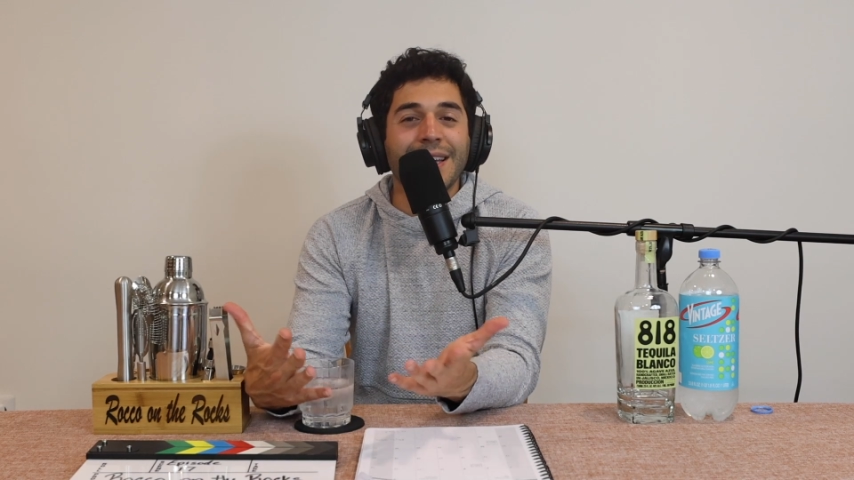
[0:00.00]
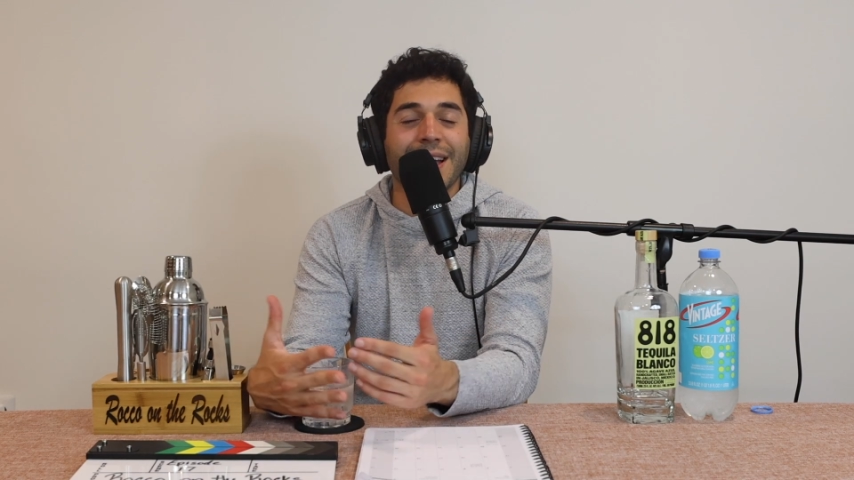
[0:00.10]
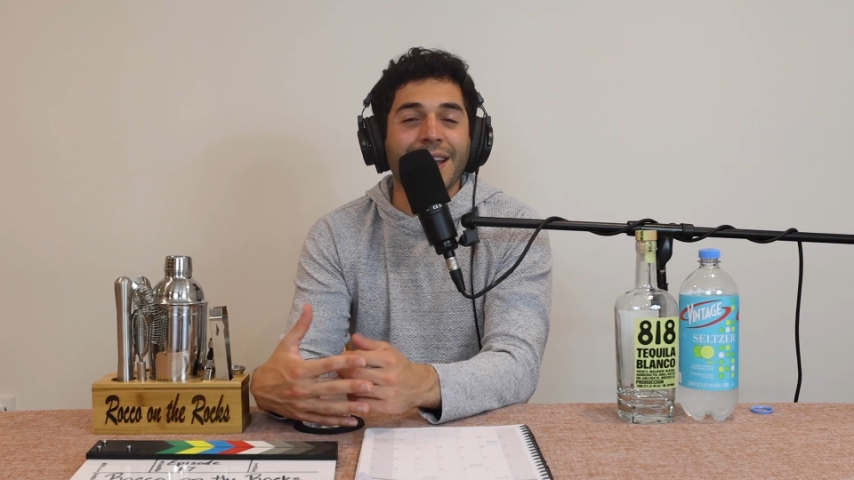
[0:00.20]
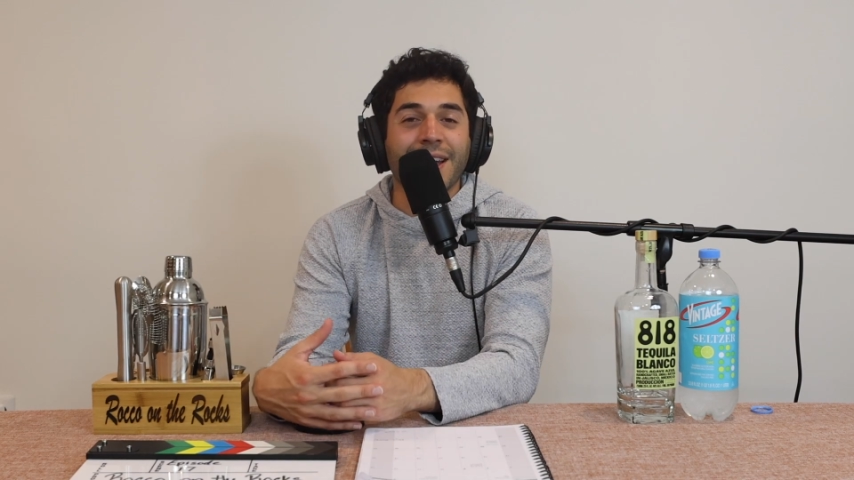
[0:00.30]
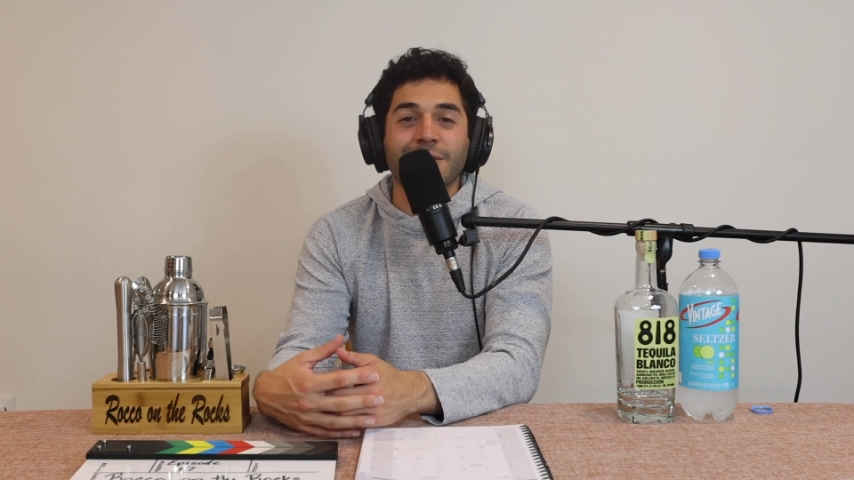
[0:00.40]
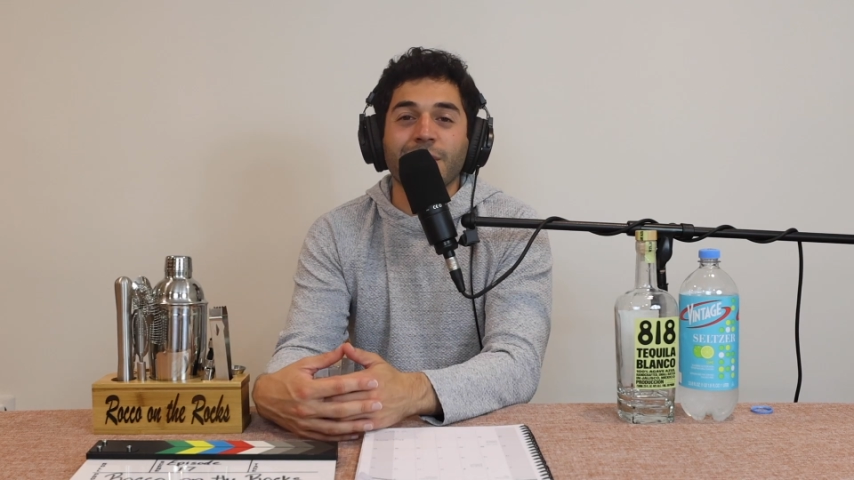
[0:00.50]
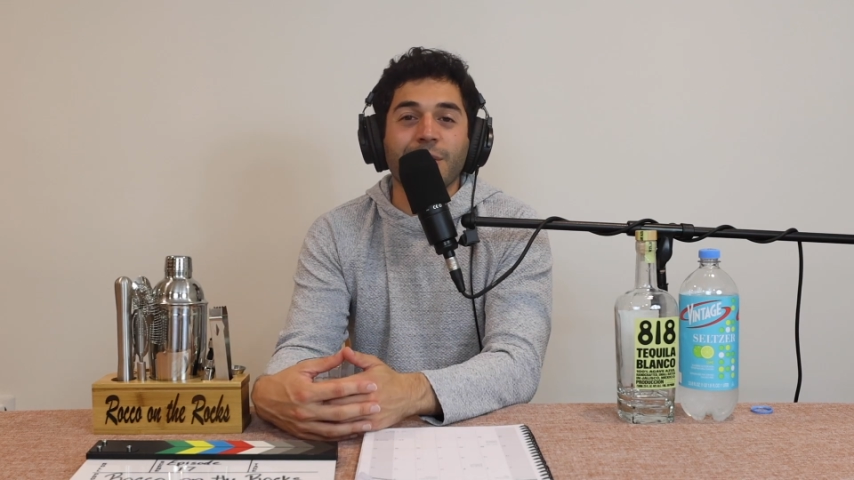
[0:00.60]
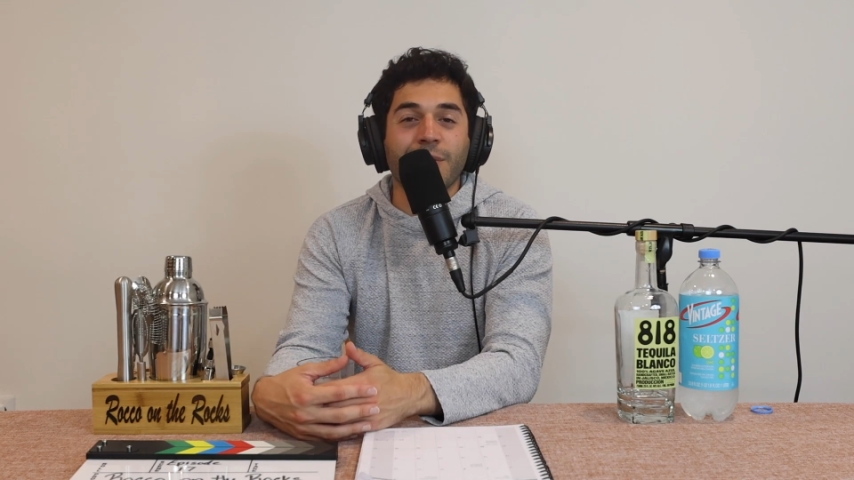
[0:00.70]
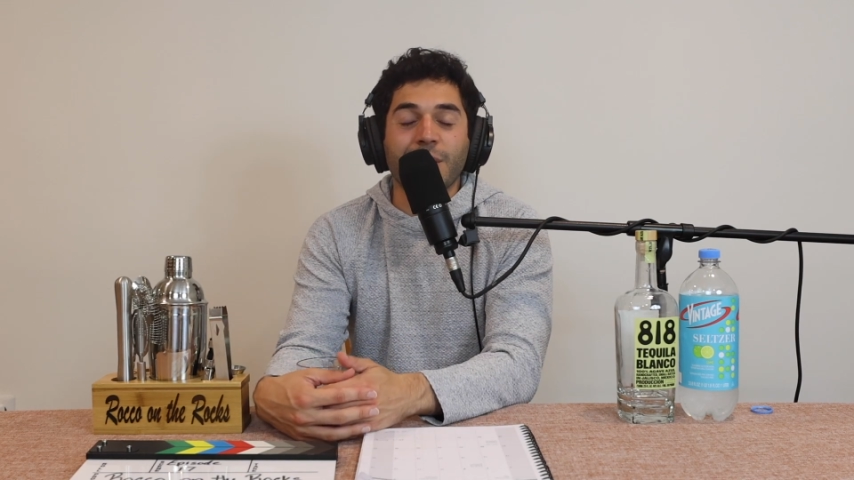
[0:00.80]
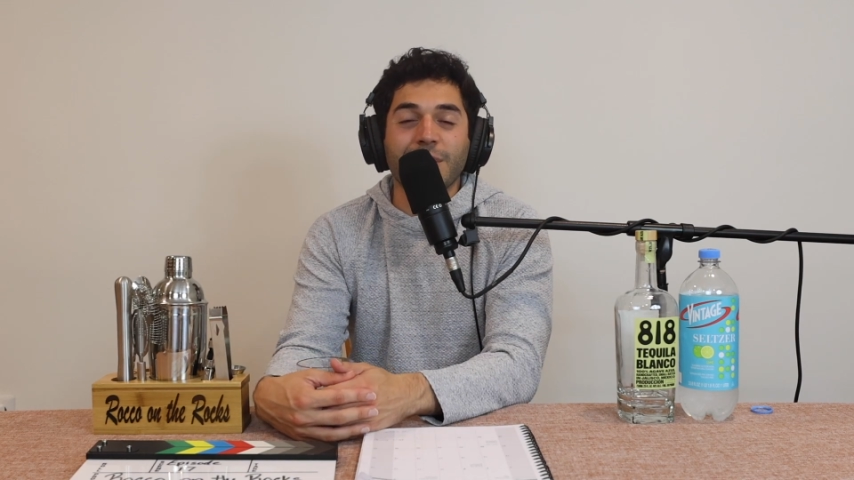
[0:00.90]
again,
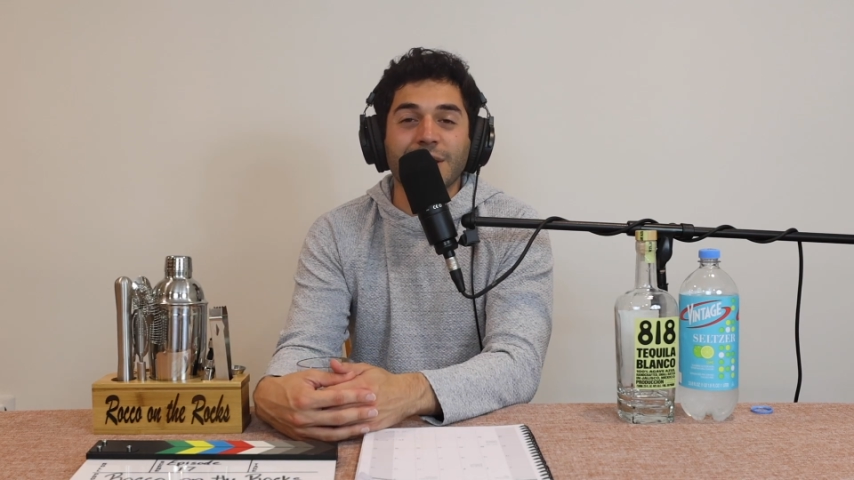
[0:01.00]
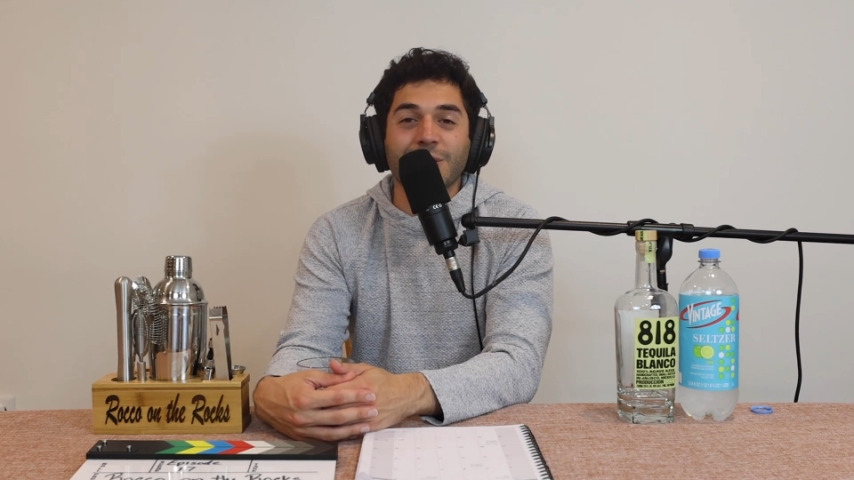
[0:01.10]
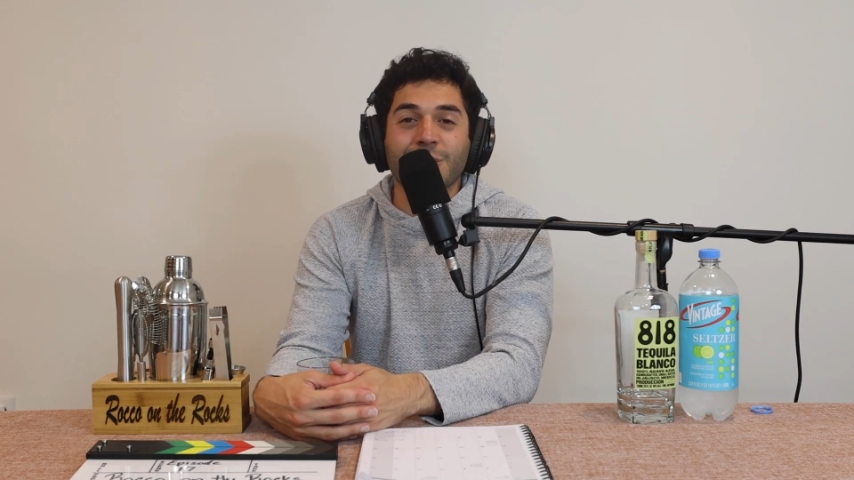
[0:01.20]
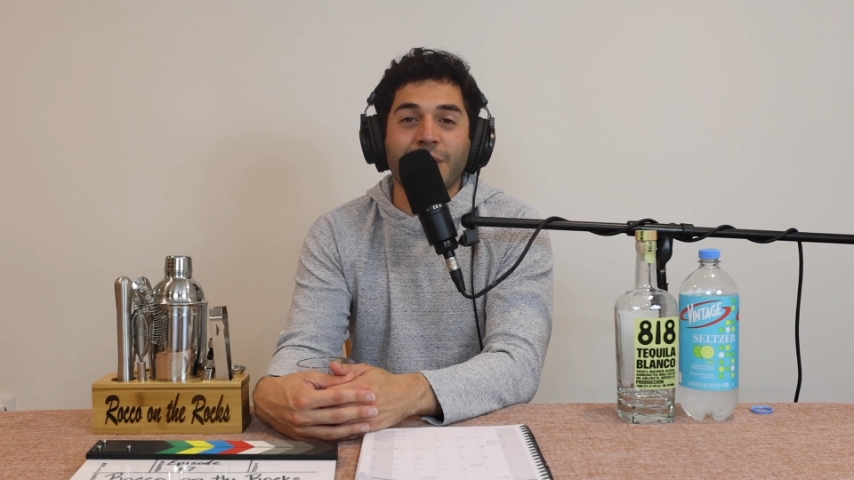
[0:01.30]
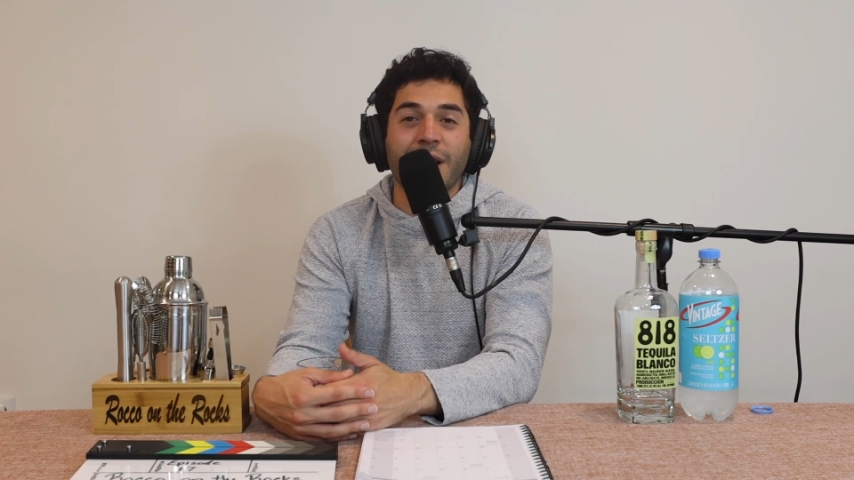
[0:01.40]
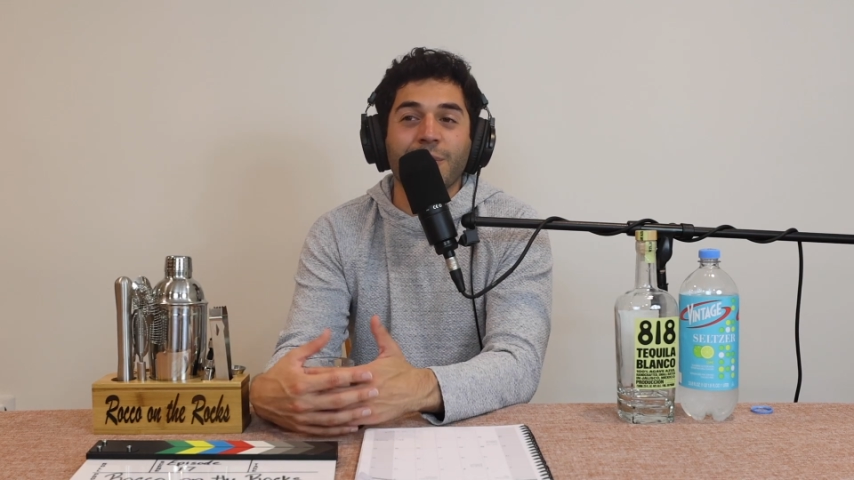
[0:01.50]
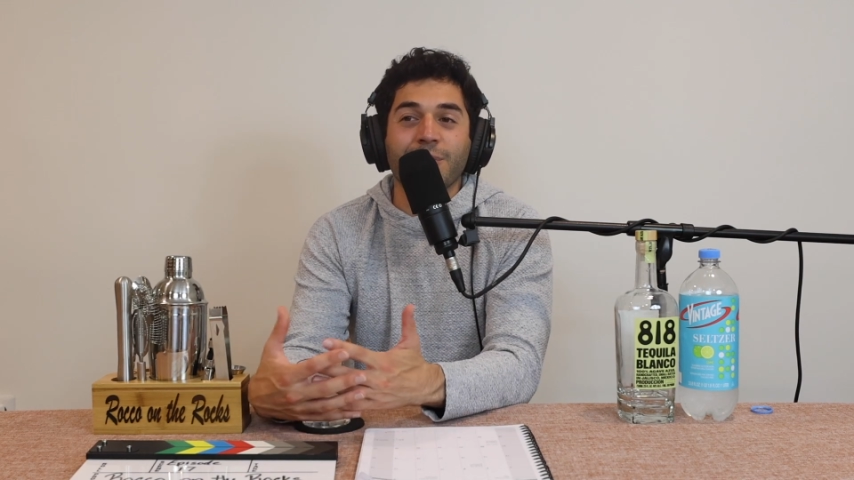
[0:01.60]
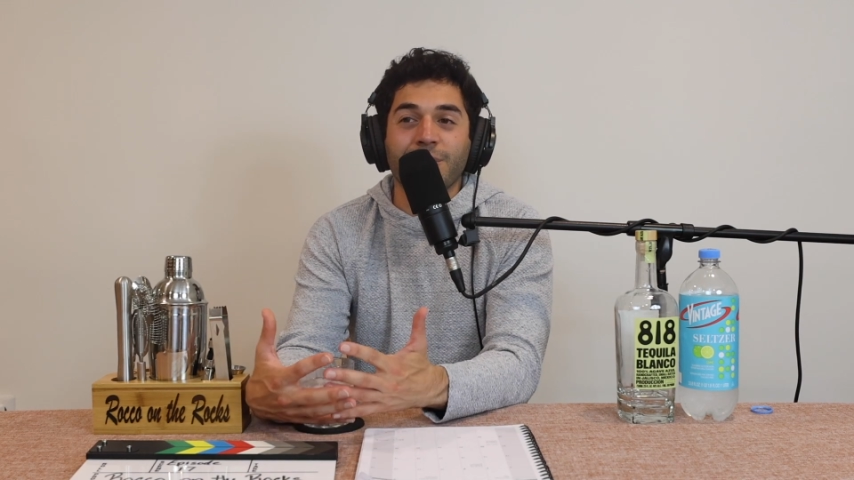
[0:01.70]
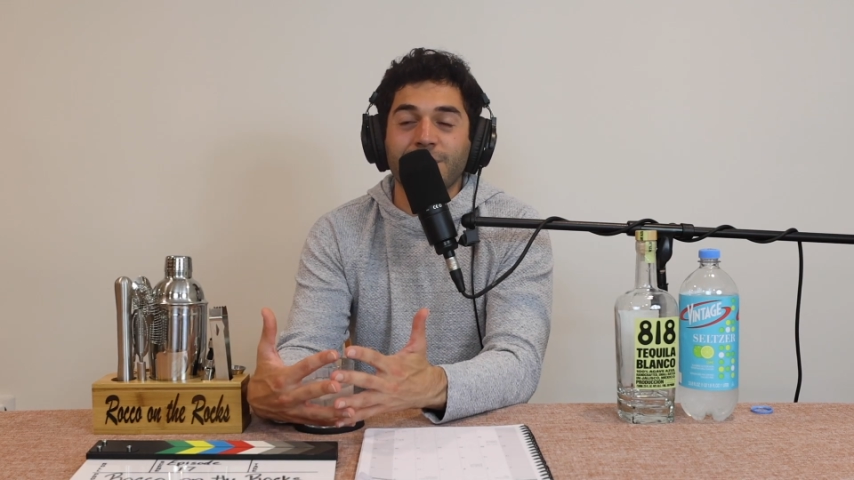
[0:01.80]
follow the Instagram.